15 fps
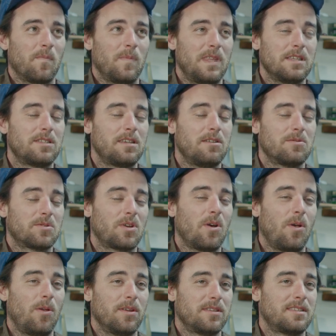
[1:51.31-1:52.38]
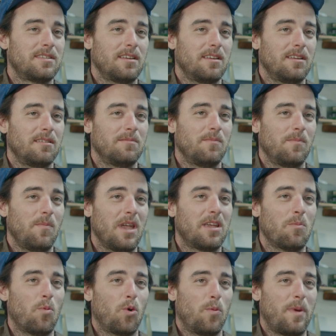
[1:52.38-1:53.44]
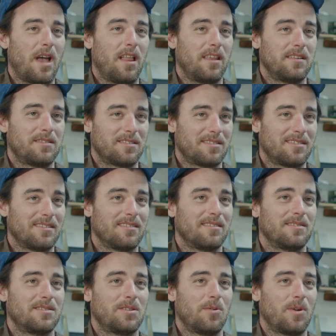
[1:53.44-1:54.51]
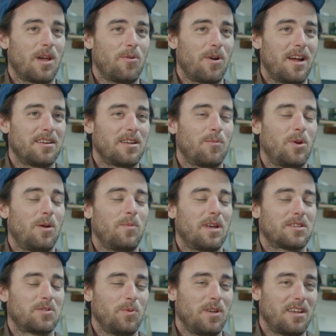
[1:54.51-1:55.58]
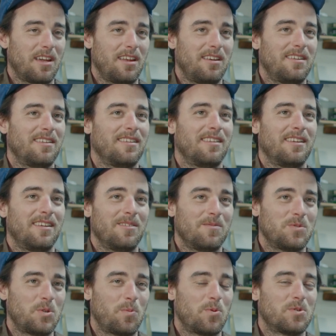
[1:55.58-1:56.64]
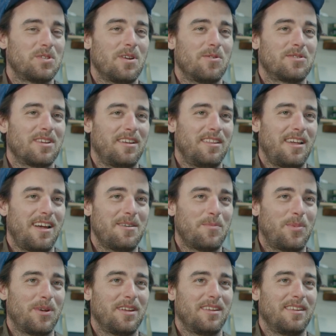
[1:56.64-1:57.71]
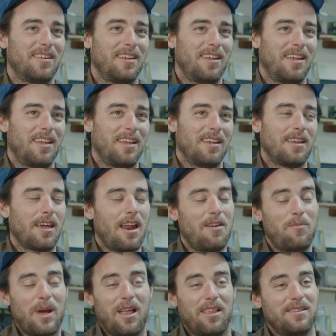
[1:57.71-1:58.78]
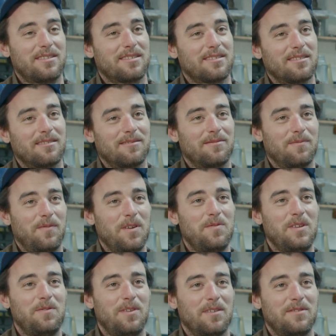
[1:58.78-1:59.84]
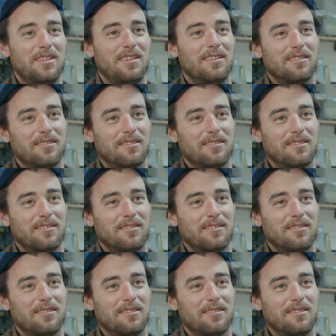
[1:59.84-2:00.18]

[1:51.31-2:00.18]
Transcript: this year's goal is to make it more balanced. So we got a ride coming up next weekend. Super stoked on that, but you gotta have balance, 50-50.